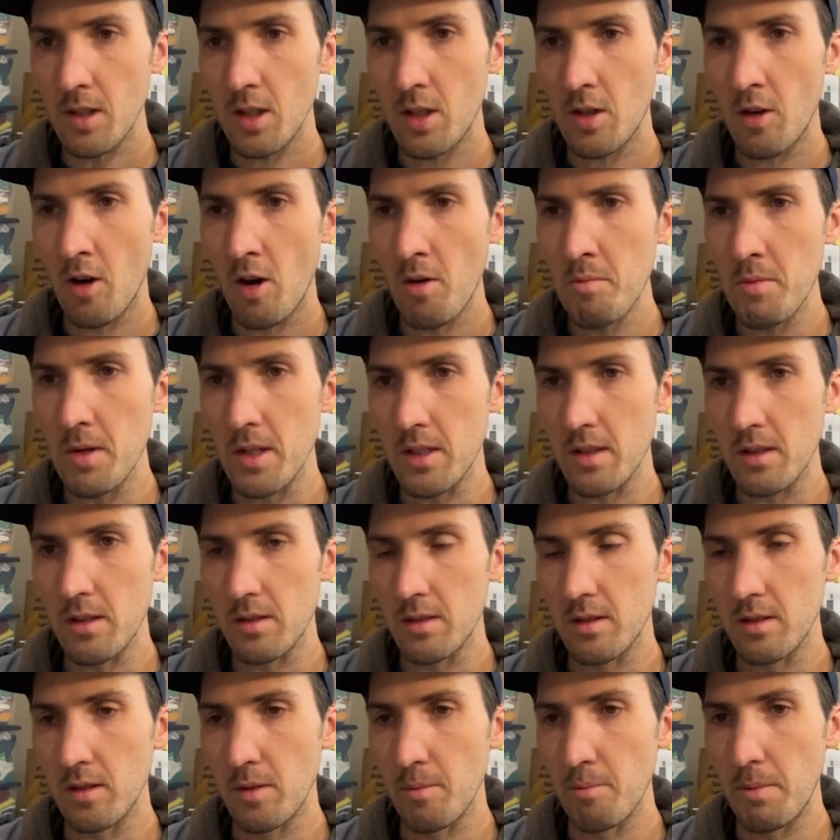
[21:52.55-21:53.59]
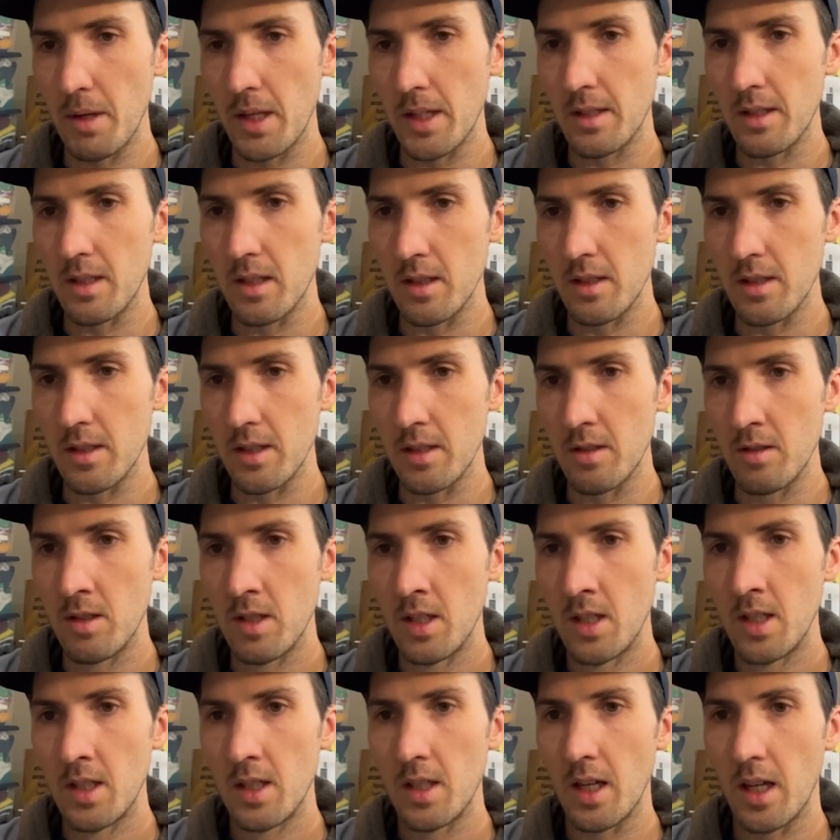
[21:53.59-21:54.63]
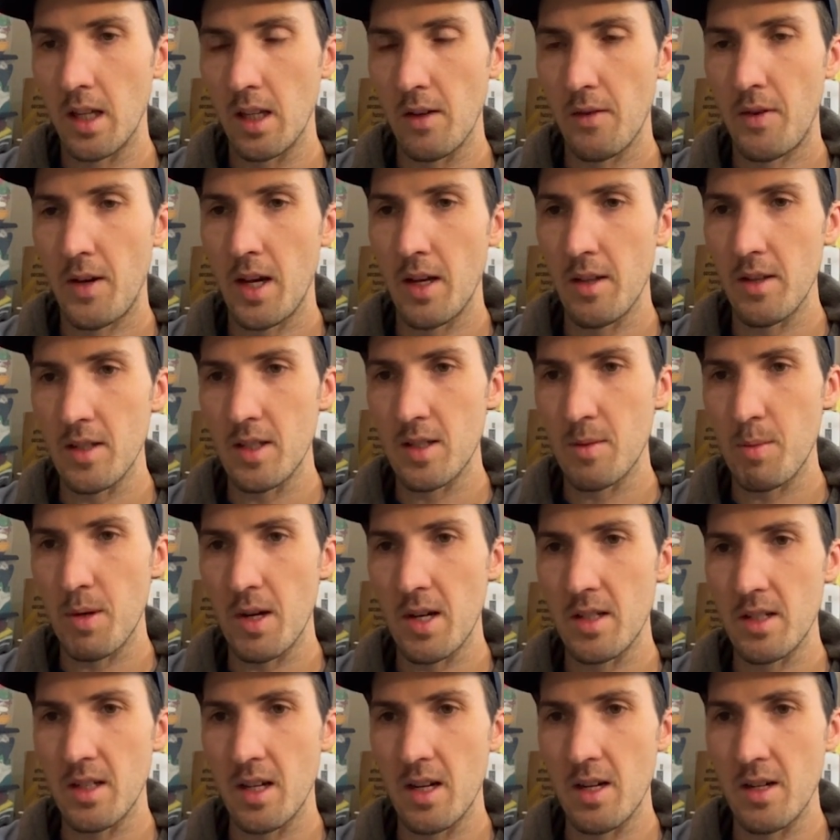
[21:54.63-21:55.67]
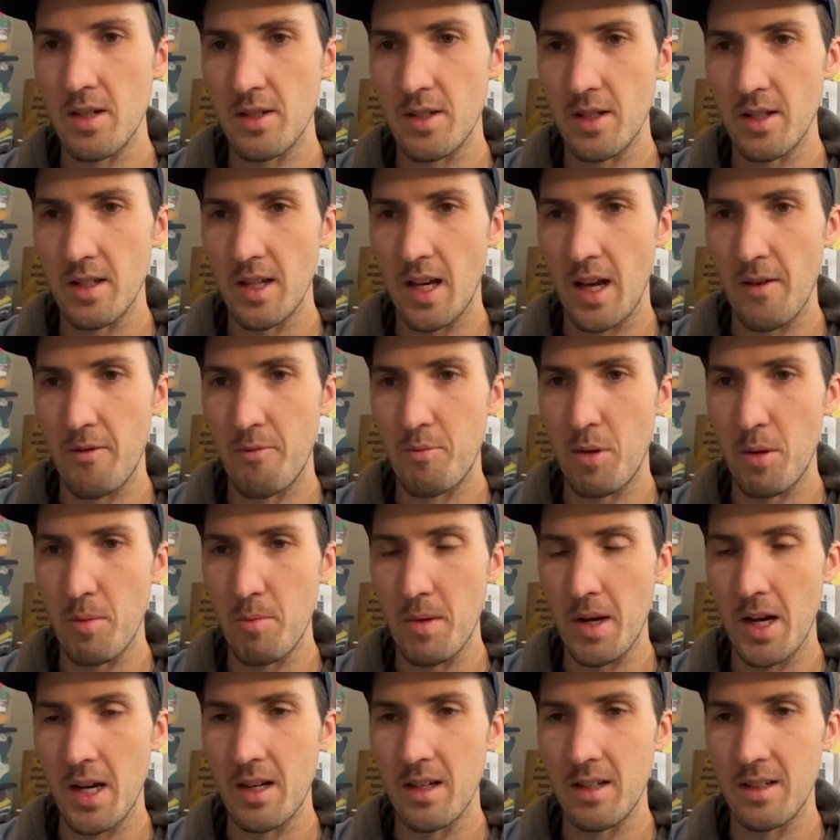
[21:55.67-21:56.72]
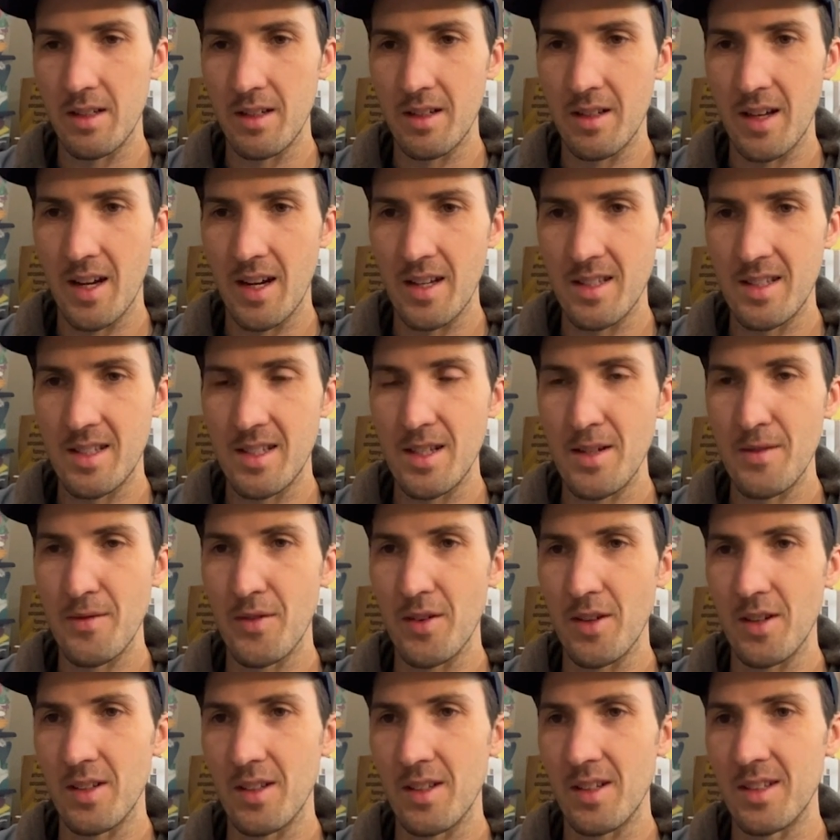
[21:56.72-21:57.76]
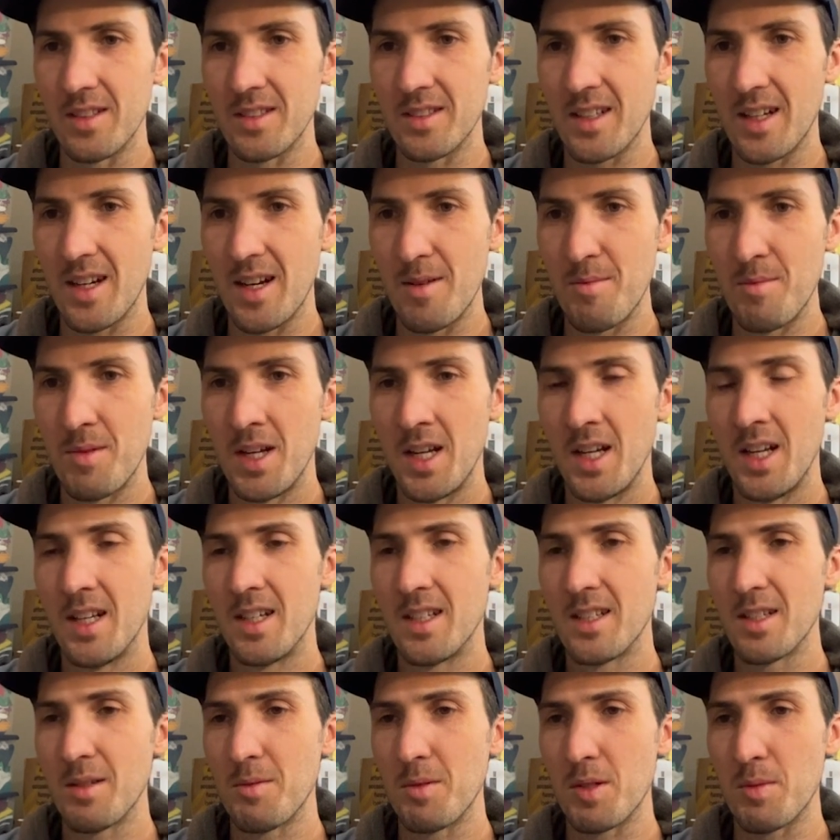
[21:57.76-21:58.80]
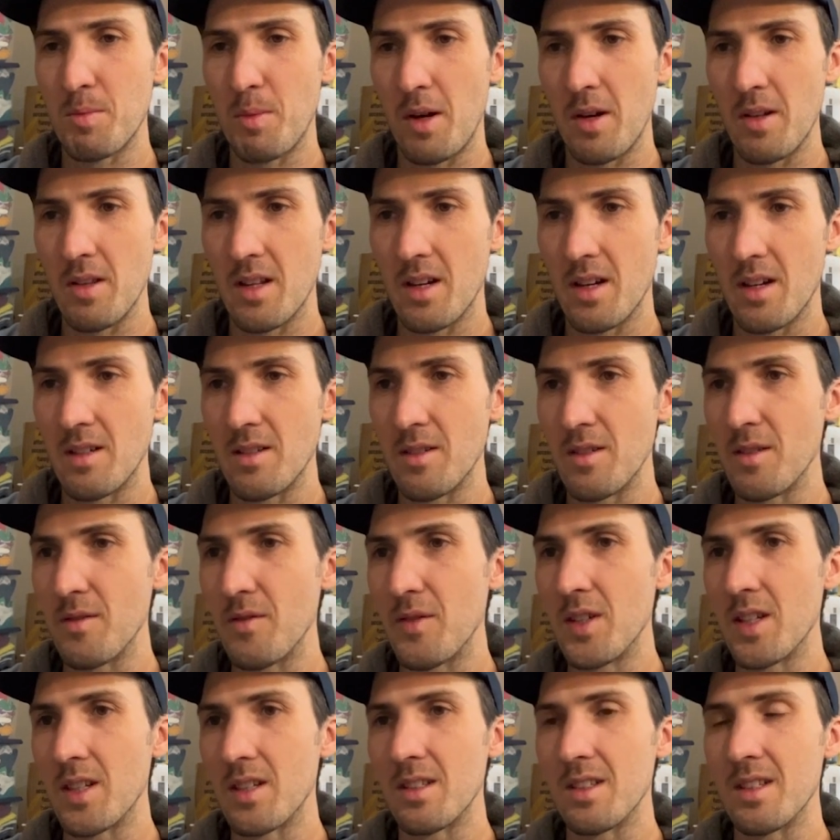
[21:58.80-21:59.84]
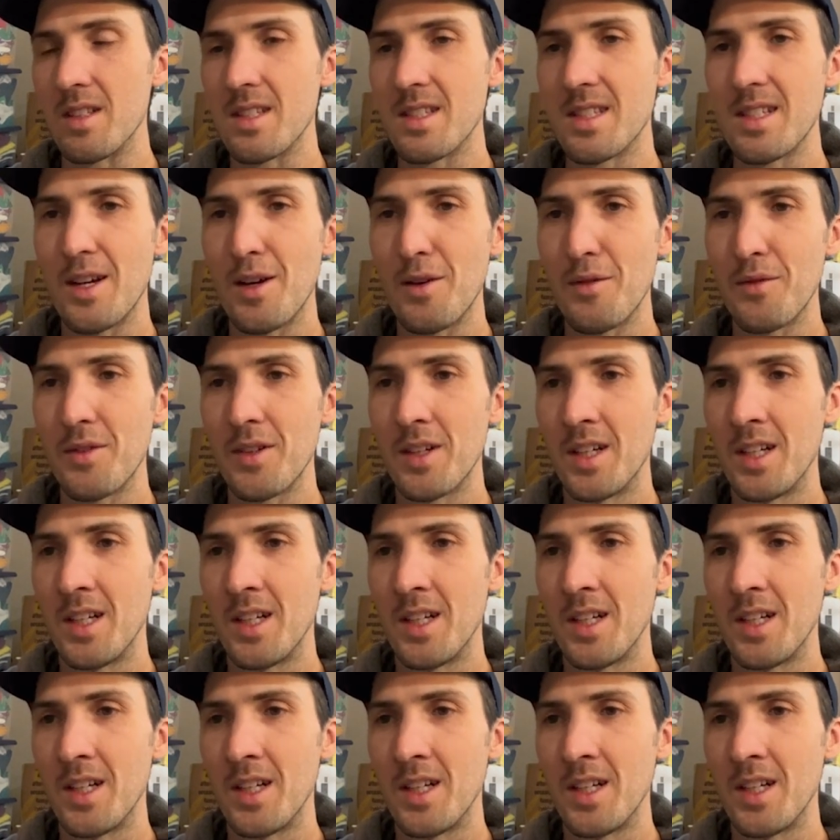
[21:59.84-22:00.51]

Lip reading: Your armrest looks a little bent there too. I love how the spare tires just, I've put mine under that seat for a long time. So much better than under the vehicle itself.